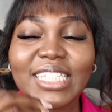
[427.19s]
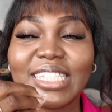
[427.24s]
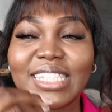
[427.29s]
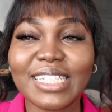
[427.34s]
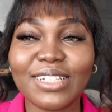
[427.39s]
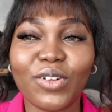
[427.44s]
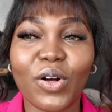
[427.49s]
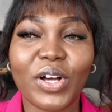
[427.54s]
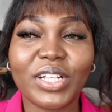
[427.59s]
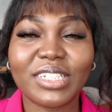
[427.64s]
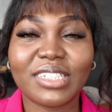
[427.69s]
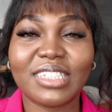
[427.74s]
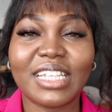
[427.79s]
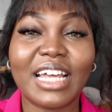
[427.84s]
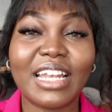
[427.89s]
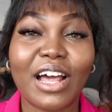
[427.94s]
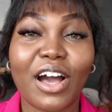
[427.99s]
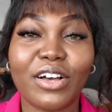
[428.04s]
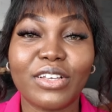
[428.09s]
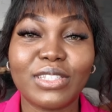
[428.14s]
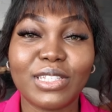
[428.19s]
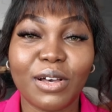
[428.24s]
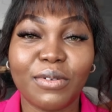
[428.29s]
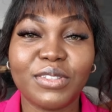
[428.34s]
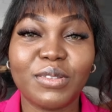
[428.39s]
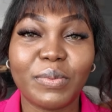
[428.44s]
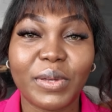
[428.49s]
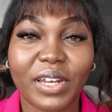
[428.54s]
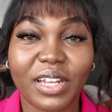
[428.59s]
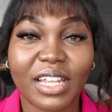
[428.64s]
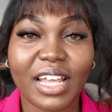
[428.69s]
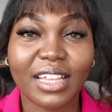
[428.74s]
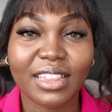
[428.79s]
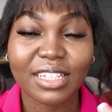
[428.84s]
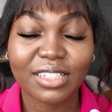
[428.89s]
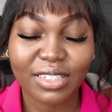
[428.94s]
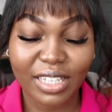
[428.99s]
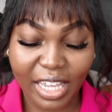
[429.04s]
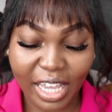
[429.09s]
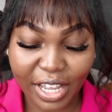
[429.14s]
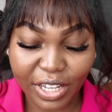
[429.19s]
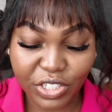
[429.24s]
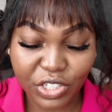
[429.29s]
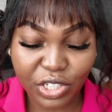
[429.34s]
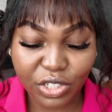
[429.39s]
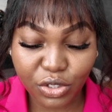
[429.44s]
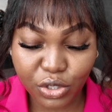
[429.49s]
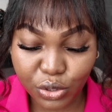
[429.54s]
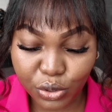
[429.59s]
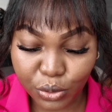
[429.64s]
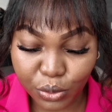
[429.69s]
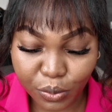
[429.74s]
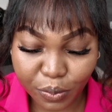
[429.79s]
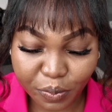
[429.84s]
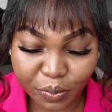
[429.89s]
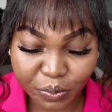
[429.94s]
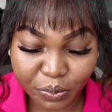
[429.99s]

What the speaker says: still understand ourselves better than these AI agents do.